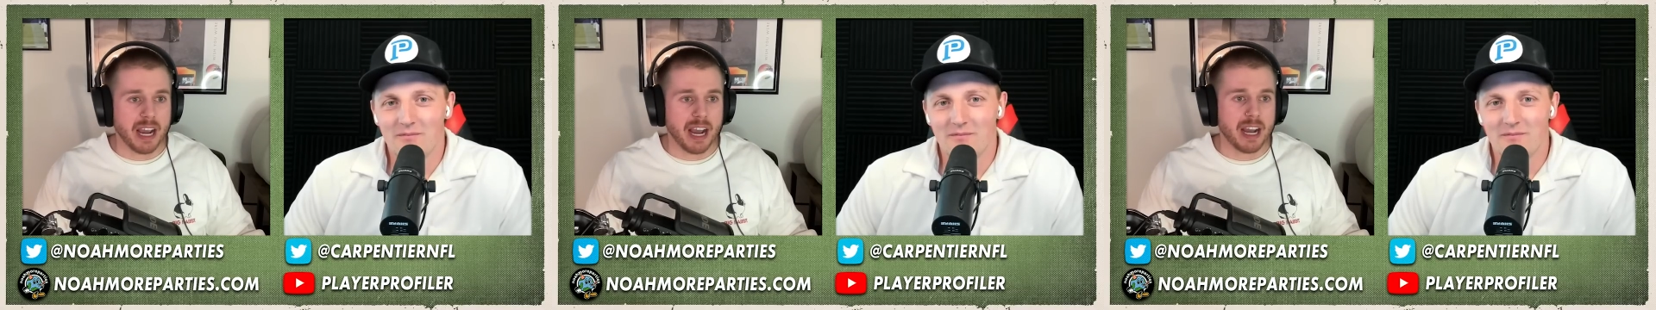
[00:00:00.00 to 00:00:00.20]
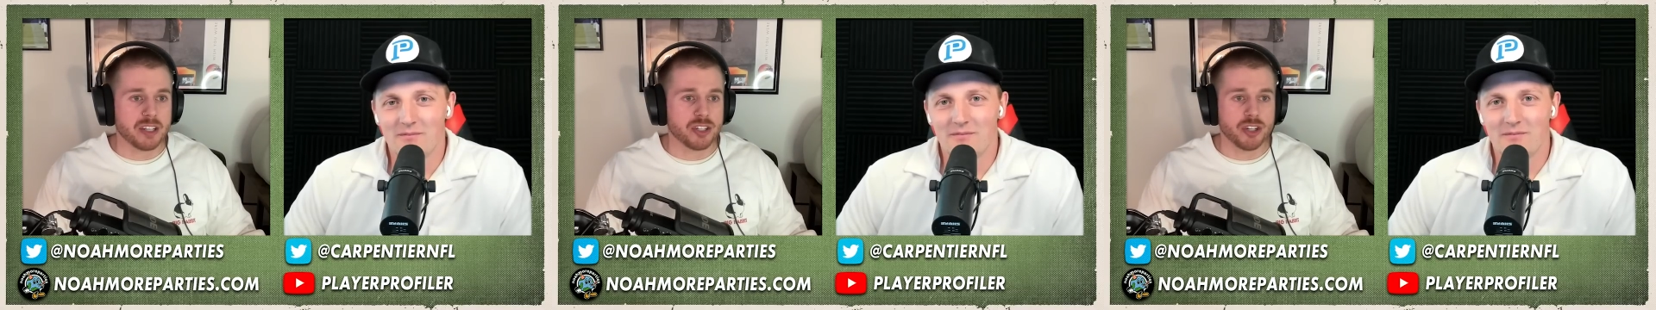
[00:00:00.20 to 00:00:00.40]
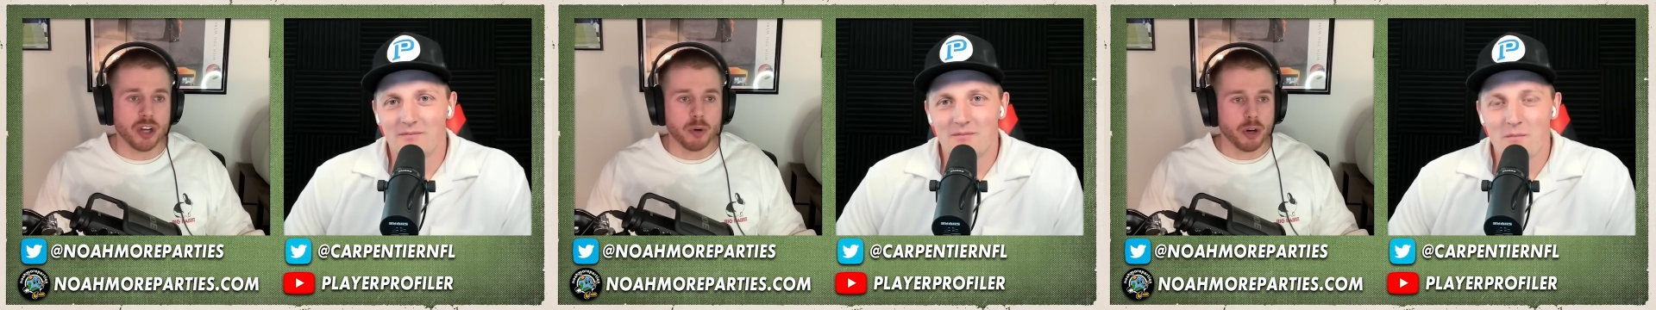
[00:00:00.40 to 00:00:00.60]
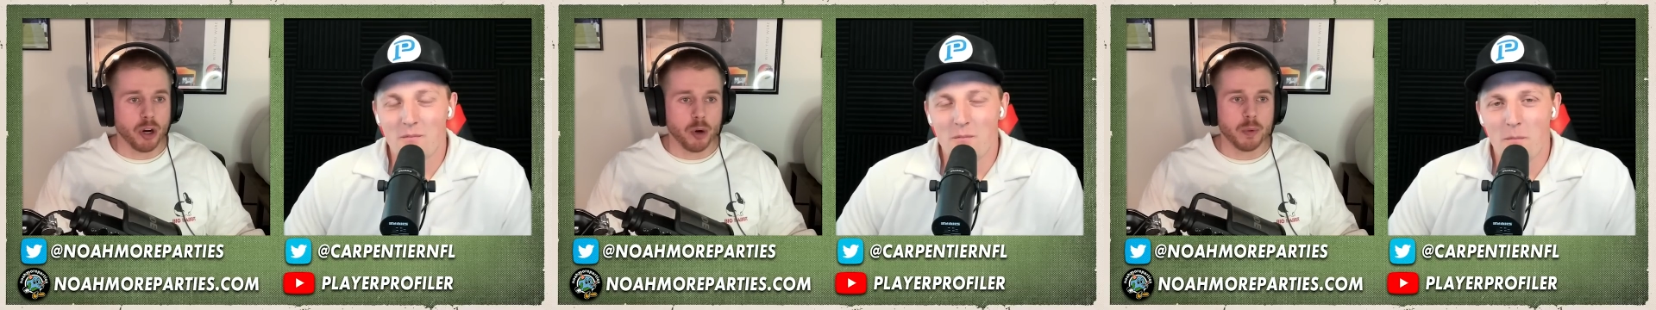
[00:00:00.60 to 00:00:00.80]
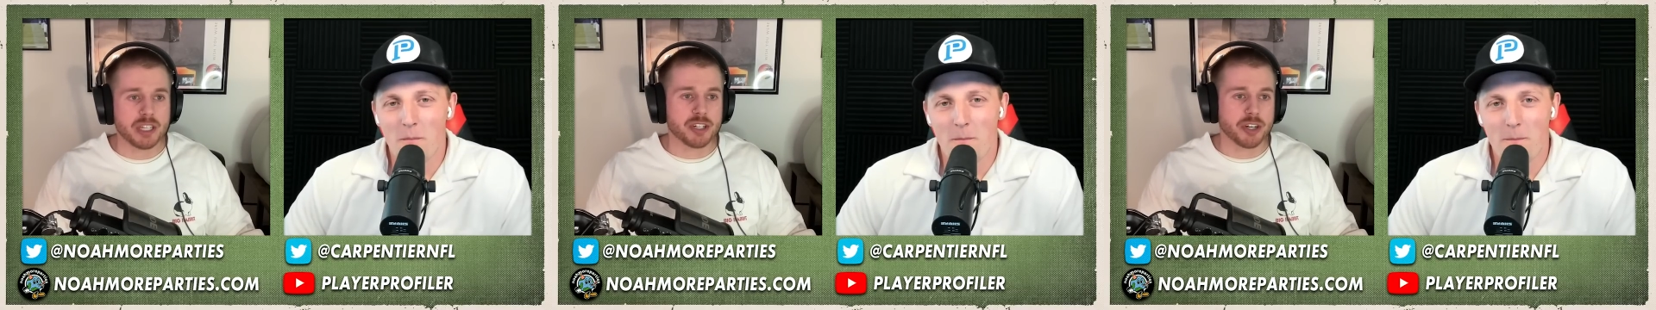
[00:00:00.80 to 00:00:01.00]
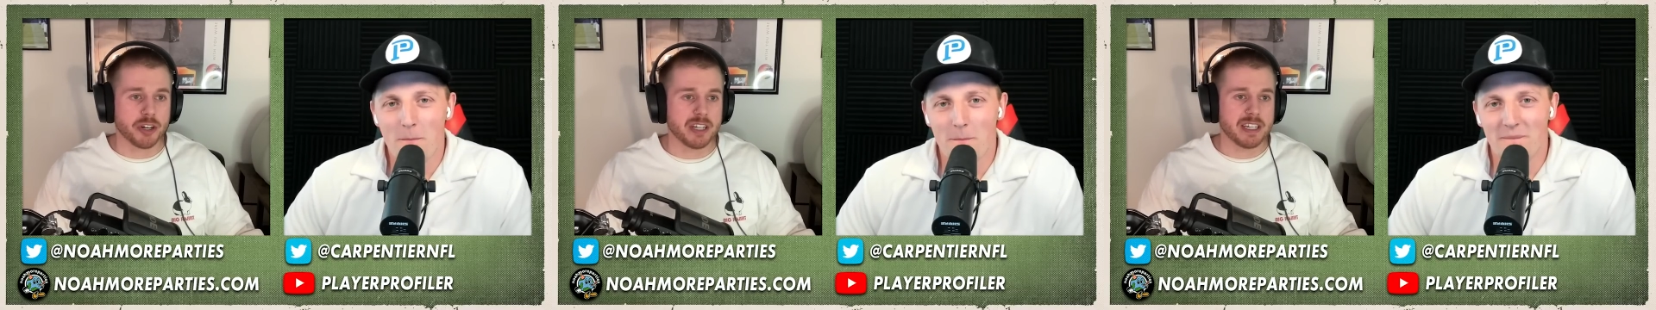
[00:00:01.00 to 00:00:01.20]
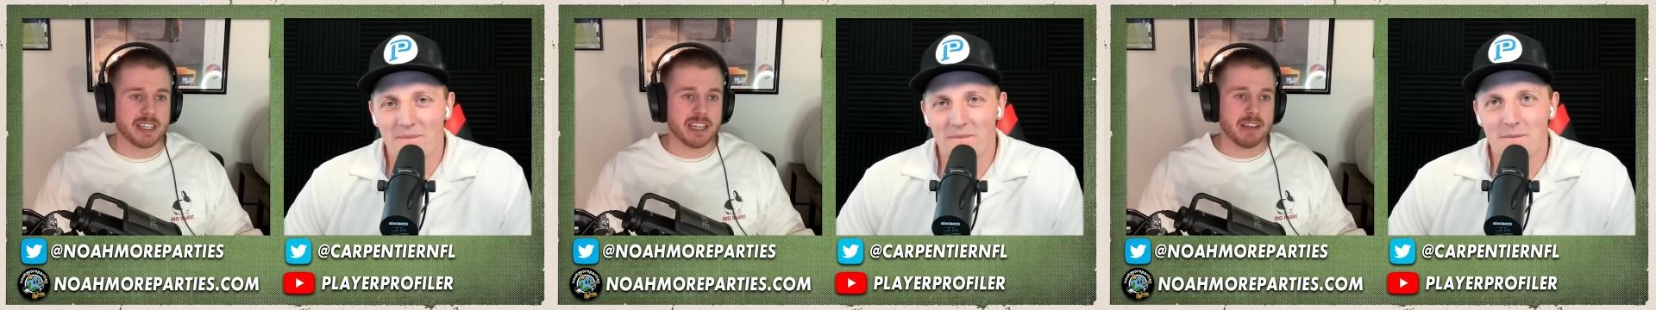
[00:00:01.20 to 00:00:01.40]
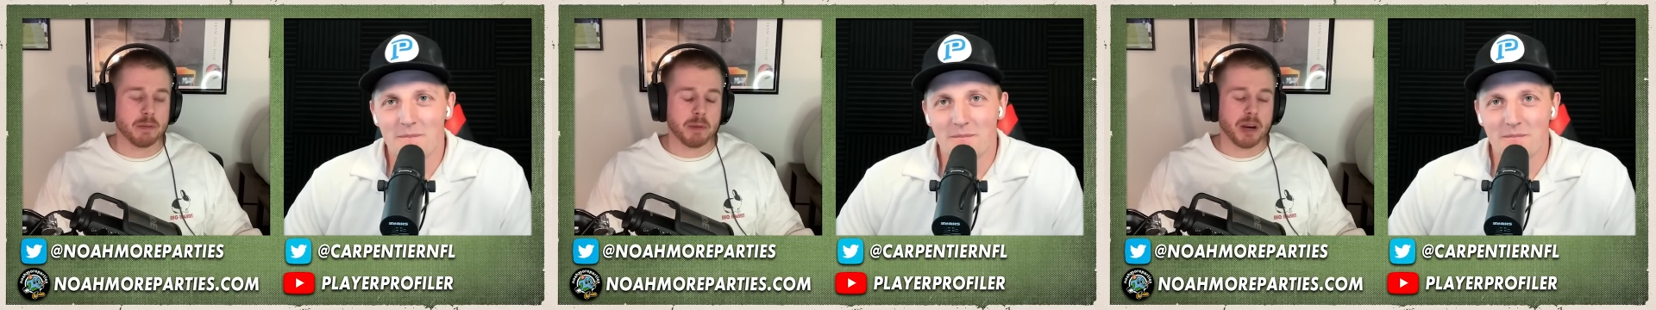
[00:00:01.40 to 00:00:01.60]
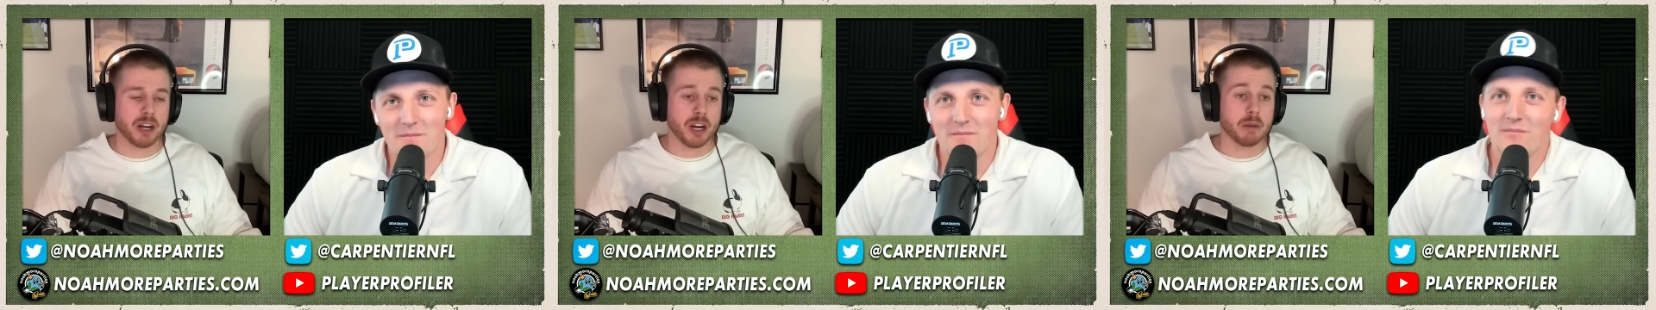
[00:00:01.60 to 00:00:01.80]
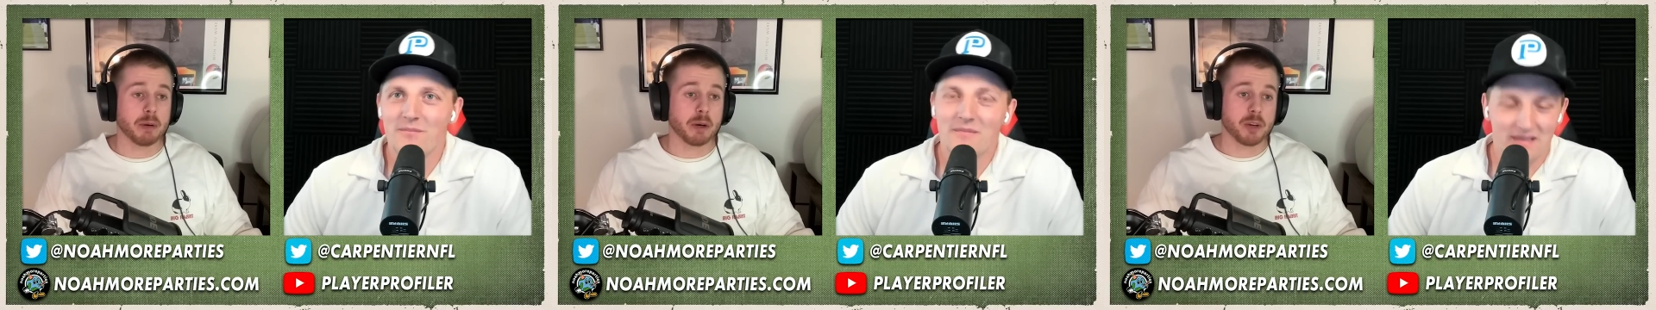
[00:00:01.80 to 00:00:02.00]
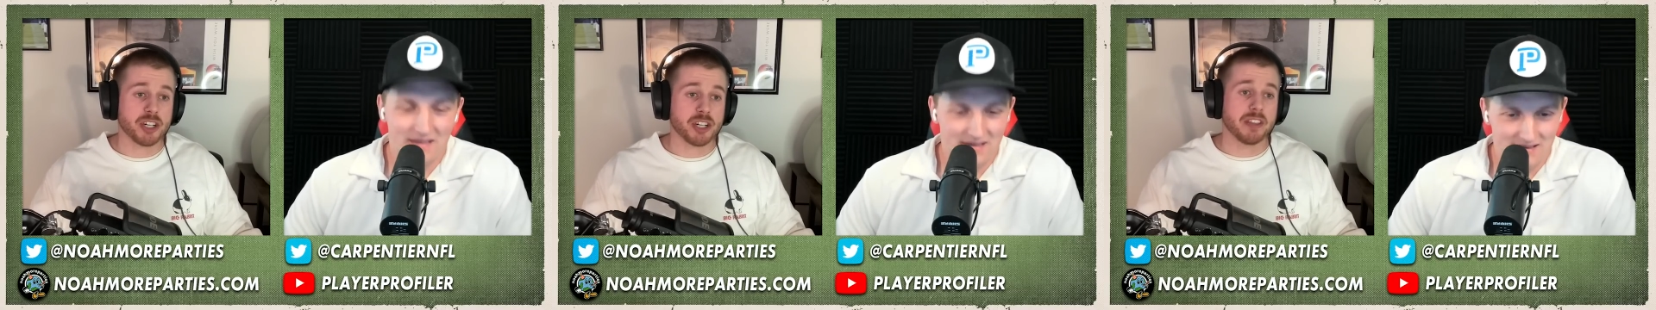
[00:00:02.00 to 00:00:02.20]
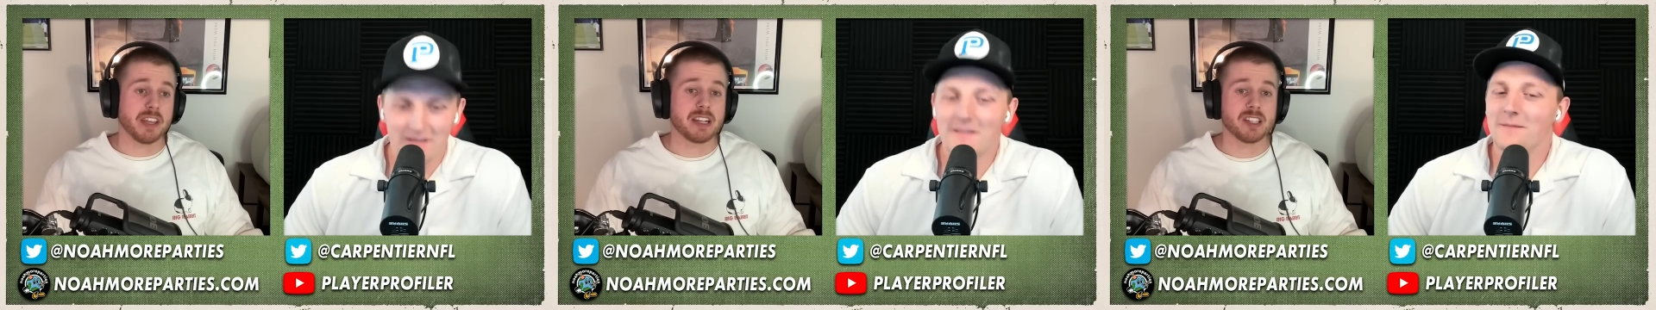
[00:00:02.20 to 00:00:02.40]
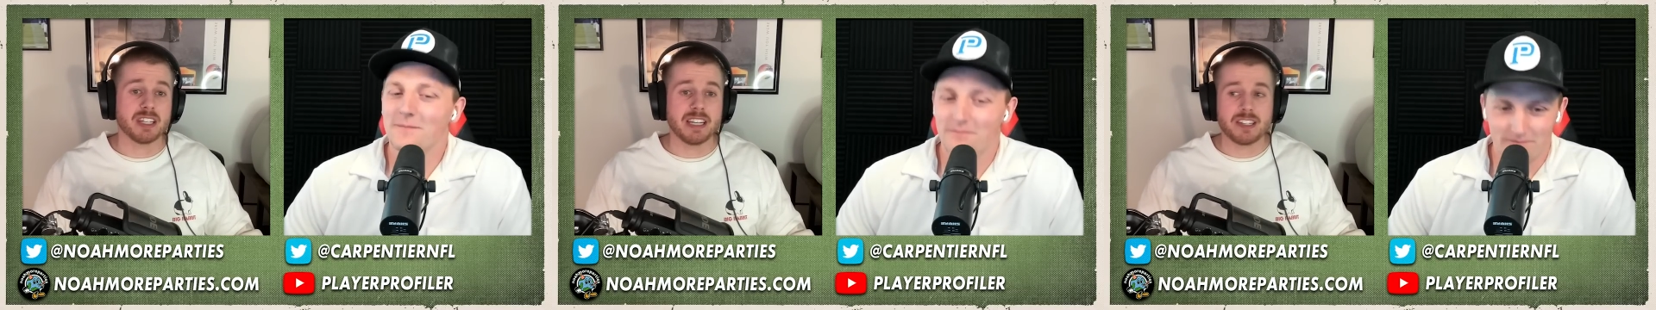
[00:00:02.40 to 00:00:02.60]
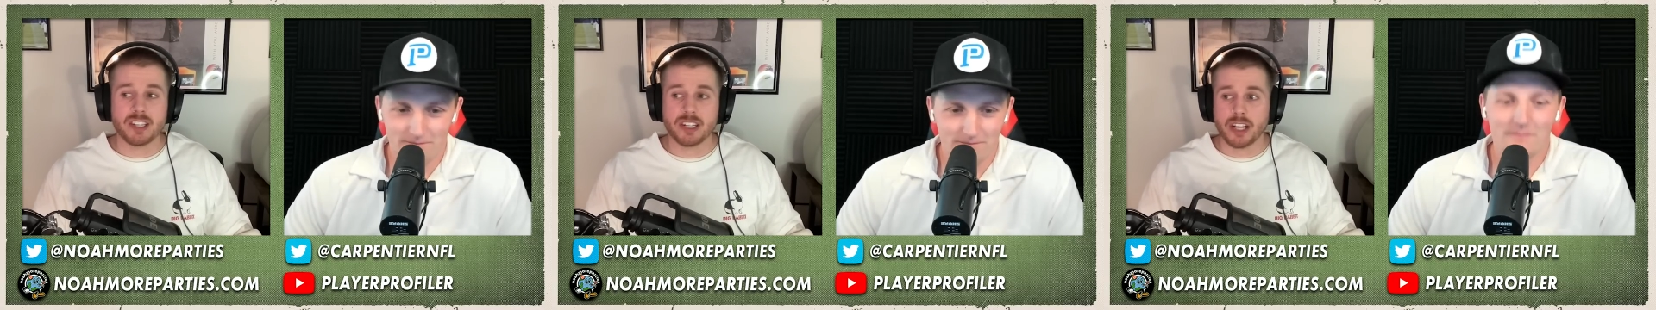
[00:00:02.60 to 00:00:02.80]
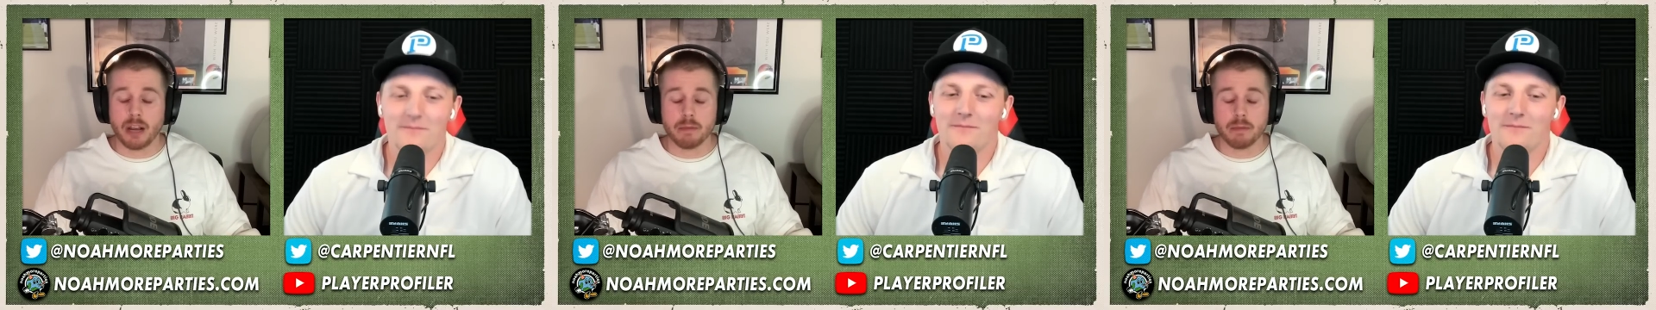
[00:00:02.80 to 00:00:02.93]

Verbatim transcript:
Speaker 1: guys don't always turn into David Montgomery, which I think is a decent